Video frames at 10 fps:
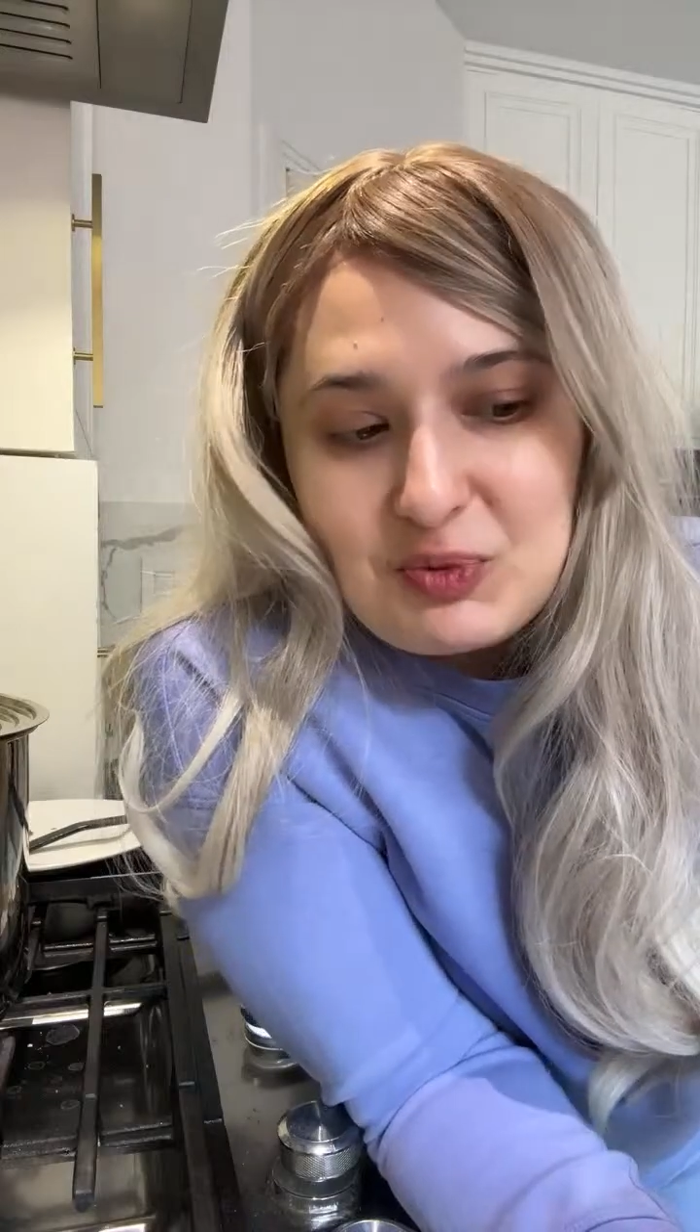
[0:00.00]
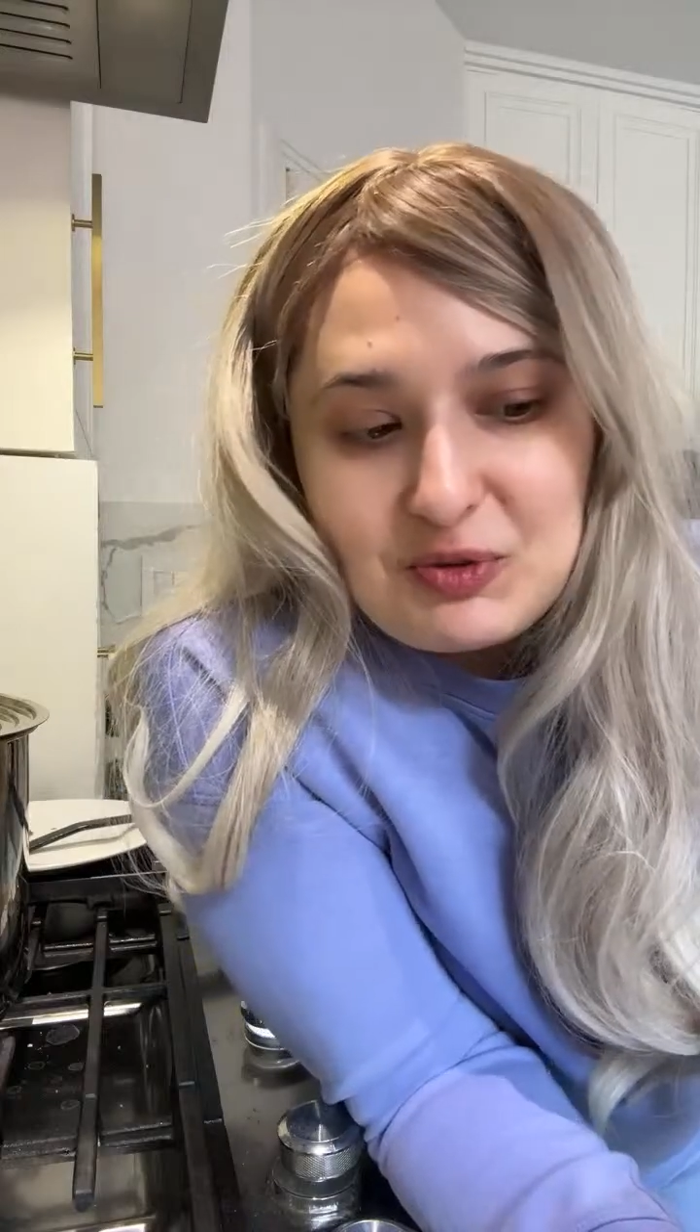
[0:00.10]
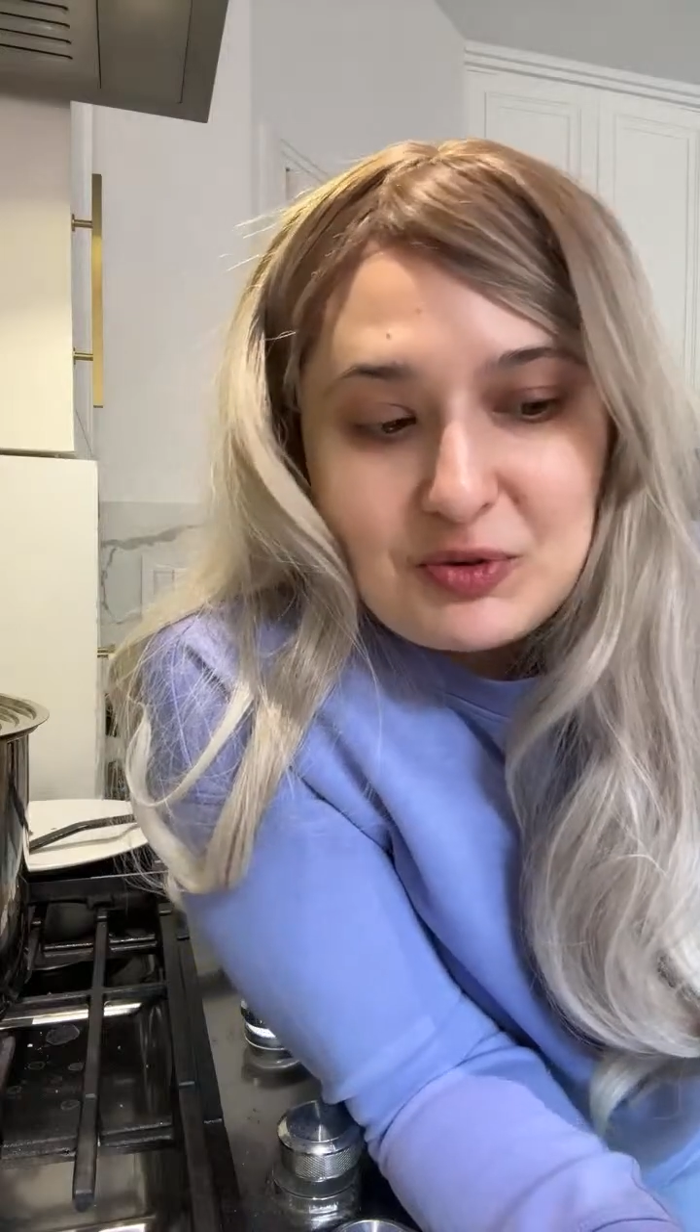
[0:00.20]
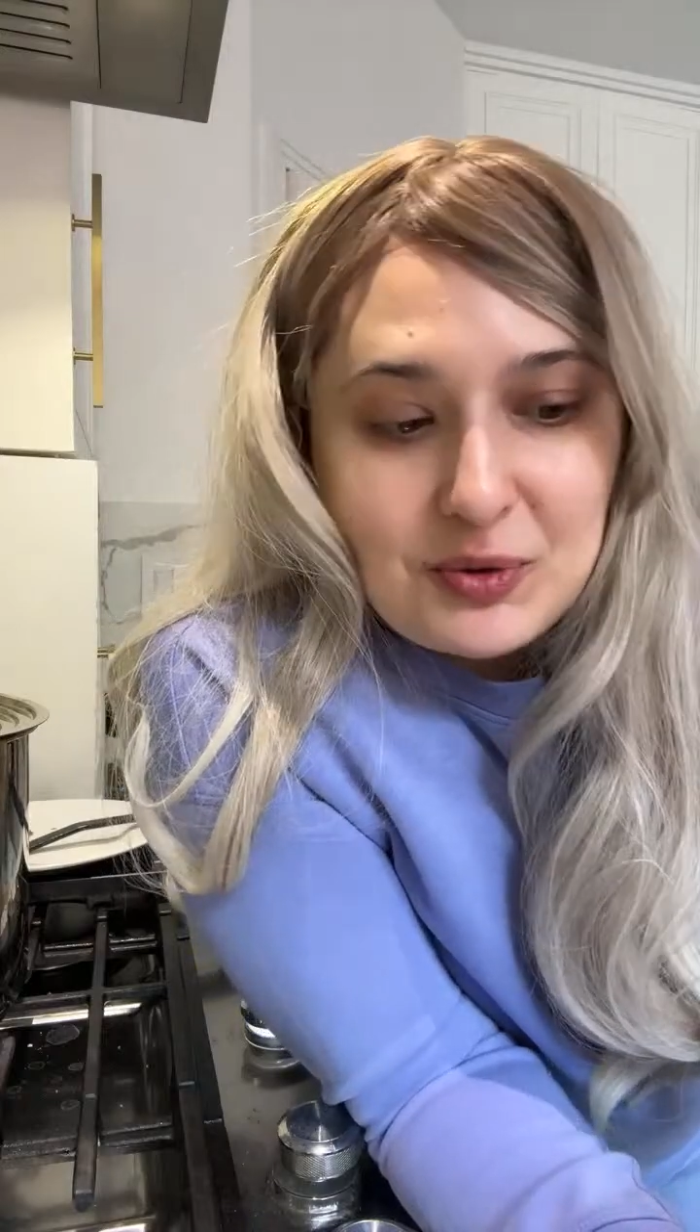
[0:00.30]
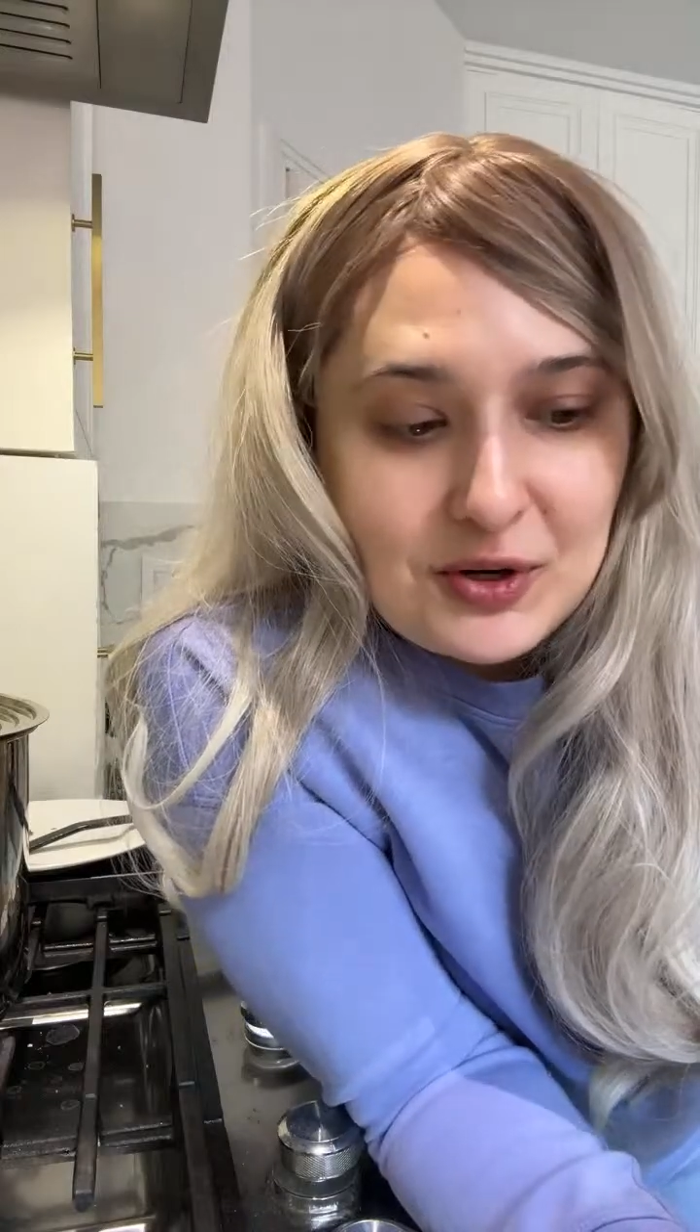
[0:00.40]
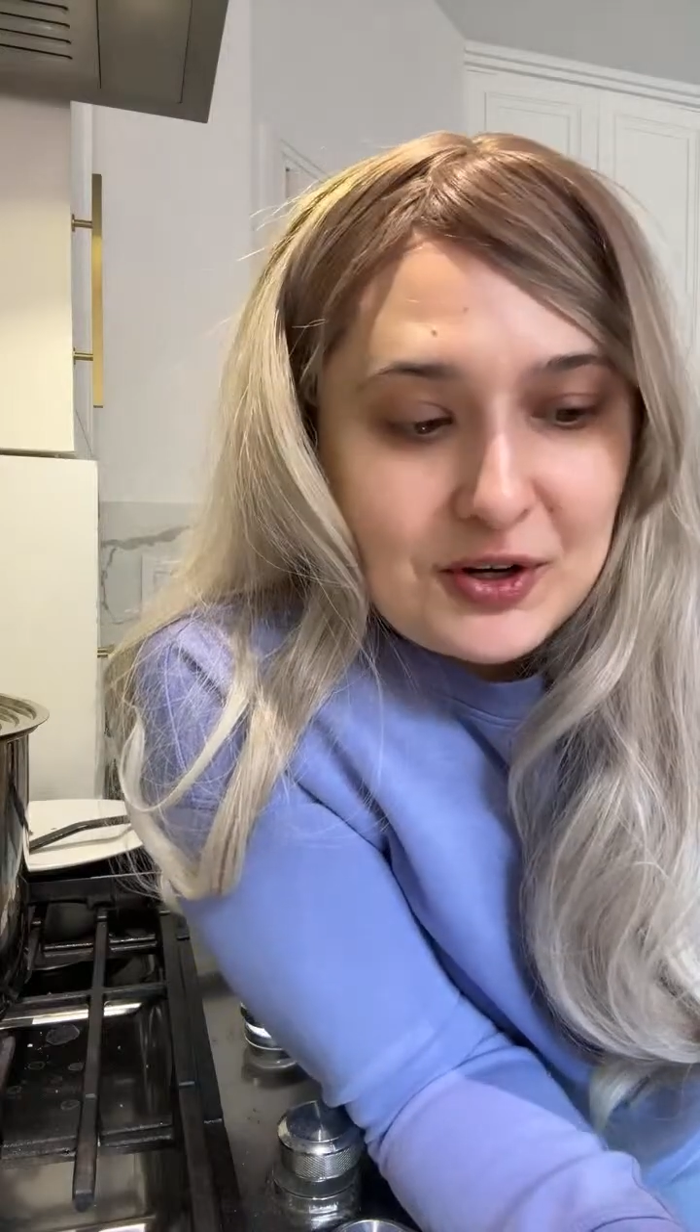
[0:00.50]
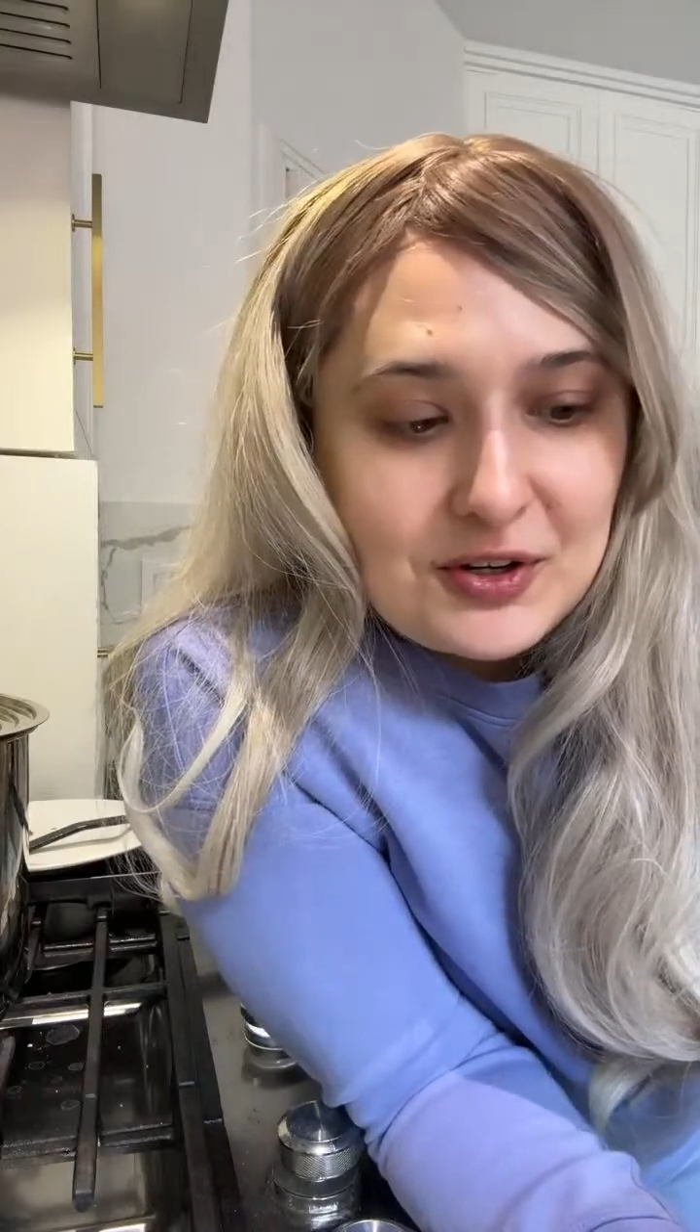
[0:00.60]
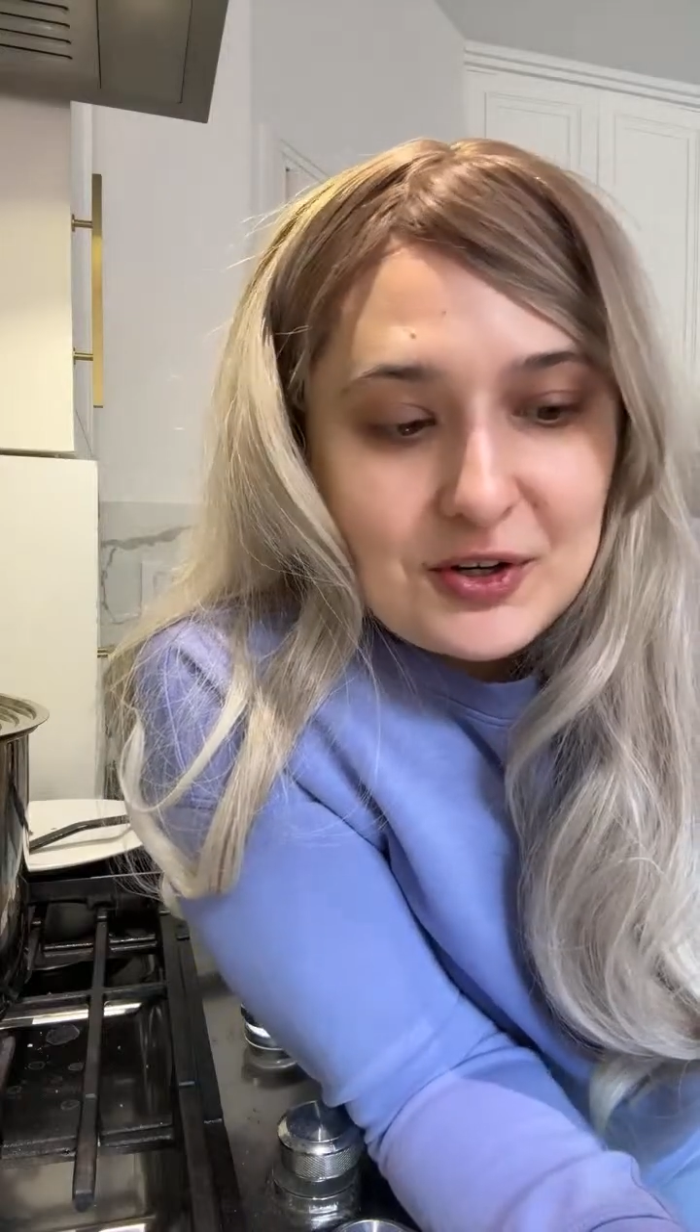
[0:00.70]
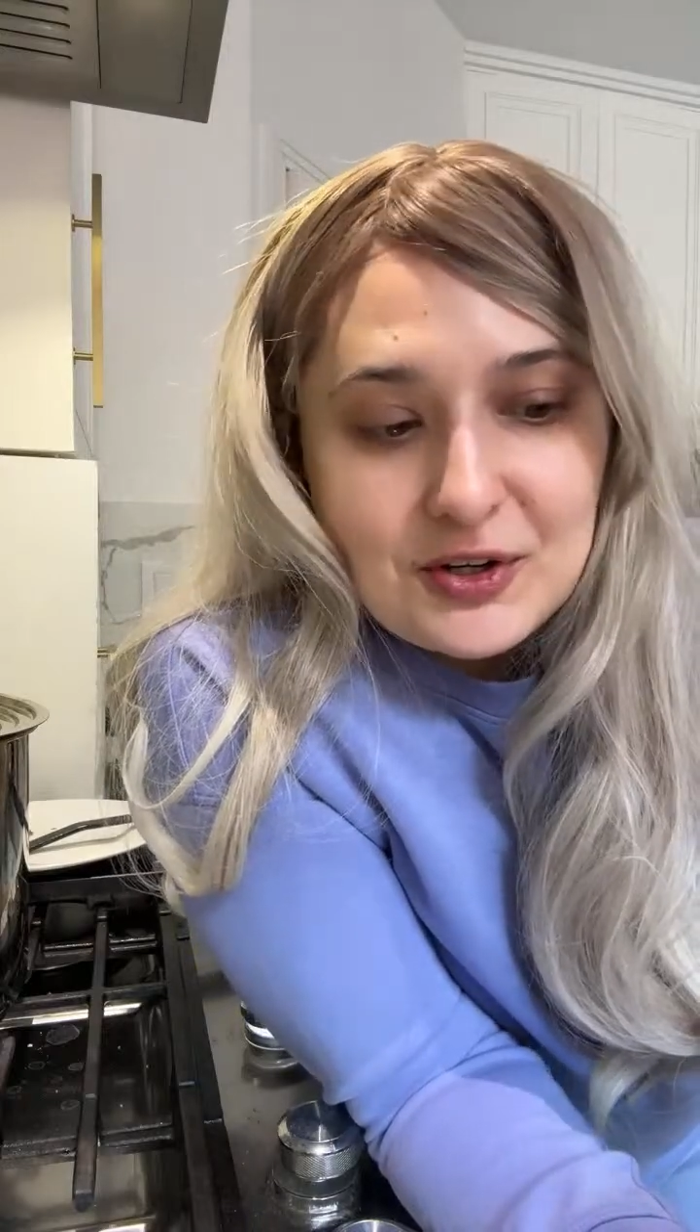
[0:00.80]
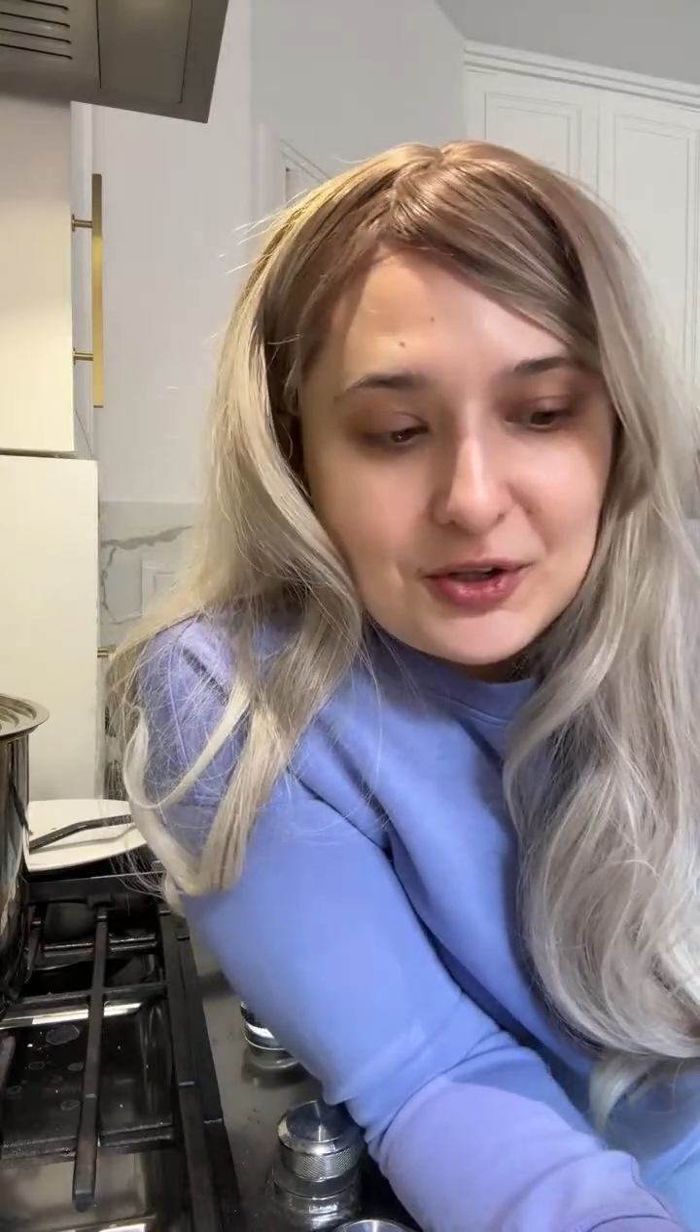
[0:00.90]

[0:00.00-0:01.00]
before or